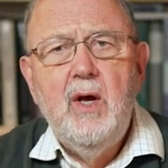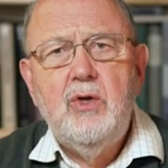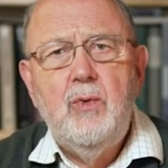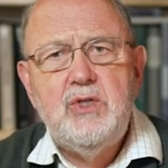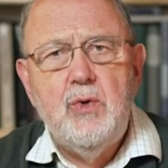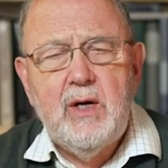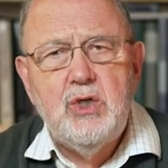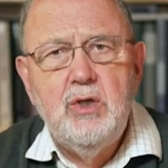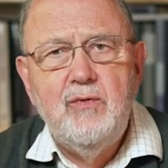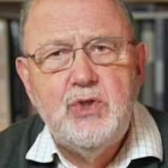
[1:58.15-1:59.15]
the
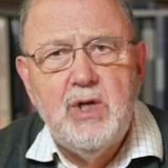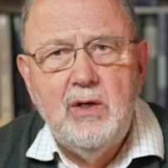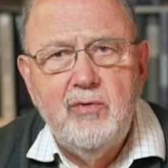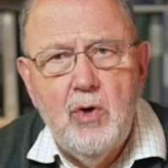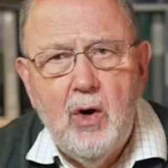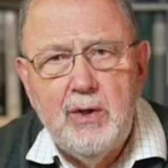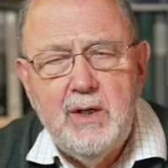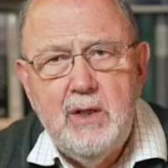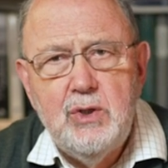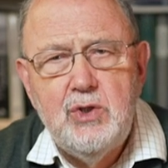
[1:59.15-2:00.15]
resurrection of the Son of God
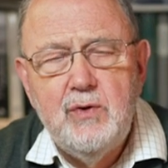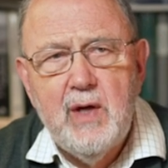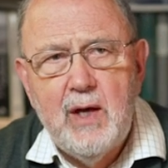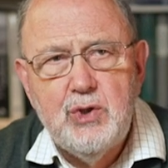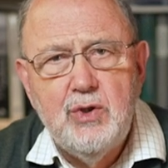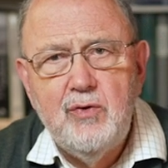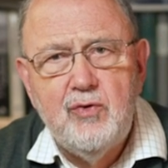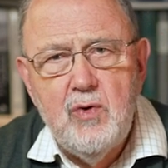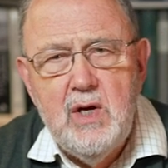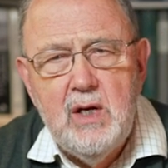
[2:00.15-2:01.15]
in two thousand
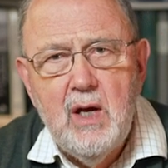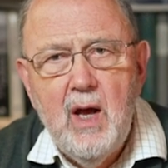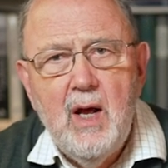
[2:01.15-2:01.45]
three,